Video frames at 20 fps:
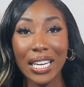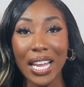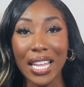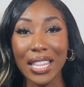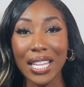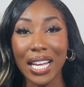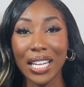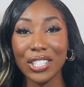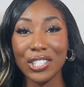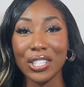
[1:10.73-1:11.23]
and
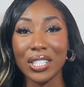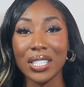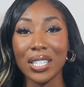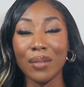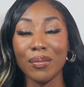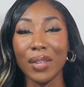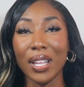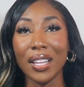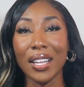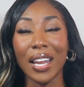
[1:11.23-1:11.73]
that's just
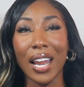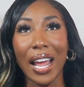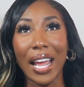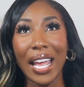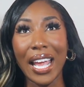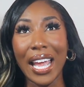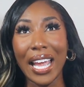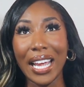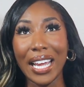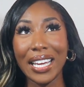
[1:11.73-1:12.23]
something that I
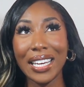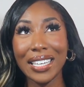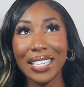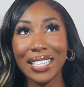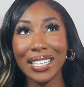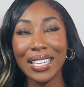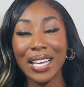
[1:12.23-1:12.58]
hate,